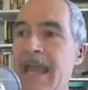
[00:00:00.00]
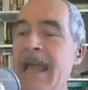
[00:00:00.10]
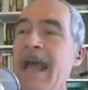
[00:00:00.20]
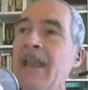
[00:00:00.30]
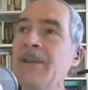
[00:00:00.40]

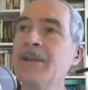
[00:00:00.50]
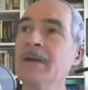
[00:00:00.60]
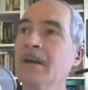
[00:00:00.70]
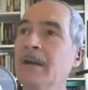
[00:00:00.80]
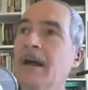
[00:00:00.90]
And
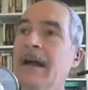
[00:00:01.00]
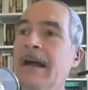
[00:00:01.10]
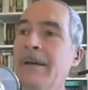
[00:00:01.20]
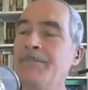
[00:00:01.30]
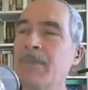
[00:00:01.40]

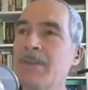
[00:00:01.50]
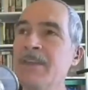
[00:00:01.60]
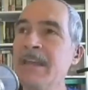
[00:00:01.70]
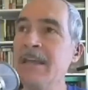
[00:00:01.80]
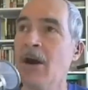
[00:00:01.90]
um,
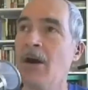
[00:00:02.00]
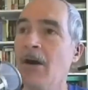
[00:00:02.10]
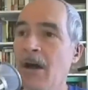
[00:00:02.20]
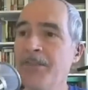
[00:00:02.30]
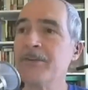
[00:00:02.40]
the
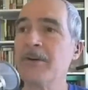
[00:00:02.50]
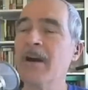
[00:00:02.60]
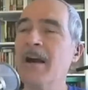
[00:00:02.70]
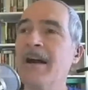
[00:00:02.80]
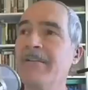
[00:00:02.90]

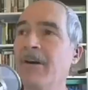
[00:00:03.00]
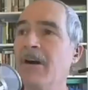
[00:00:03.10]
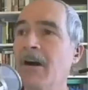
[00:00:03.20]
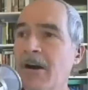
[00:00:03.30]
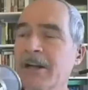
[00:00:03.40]
author of
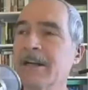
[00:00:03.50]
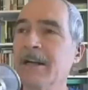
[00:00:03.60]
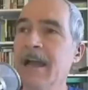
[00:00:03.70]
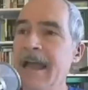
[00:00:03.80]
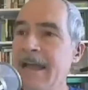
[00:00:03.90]
Arq
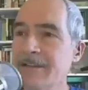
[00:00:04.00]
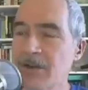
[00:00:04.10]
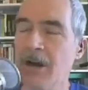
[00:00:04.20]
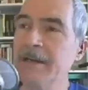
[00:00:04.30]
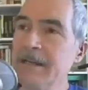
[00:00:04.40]
has
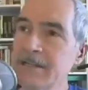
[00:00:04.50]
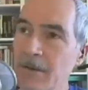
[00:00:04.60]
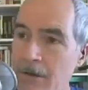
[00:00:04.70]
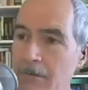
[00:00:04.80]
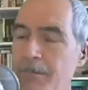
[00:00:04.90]
on his
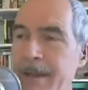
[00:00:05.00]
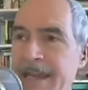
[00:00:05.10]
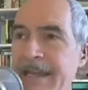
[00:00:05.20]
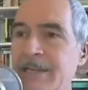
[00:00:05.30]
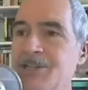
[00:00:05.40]

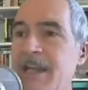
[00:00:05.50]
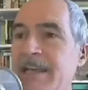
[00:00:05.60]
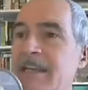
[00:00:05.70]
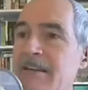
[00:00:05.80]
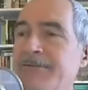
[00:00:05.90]
homepage
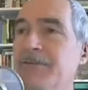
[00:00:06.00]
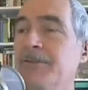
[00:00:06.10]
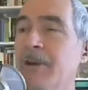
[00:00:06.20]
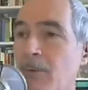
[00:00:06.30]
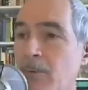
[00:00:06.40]
that if
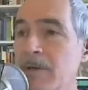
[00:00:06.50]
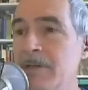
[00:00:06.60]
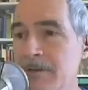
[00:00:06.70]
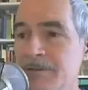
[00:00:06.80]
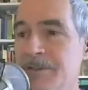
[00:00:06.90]
you're a
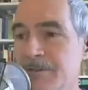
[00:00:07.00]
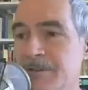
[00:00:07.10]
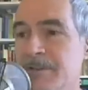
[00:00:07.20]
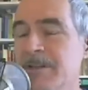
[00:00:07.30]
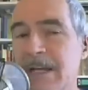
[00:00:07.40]
Windows
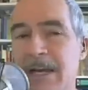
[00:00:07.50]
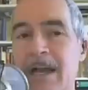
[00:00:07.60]
user,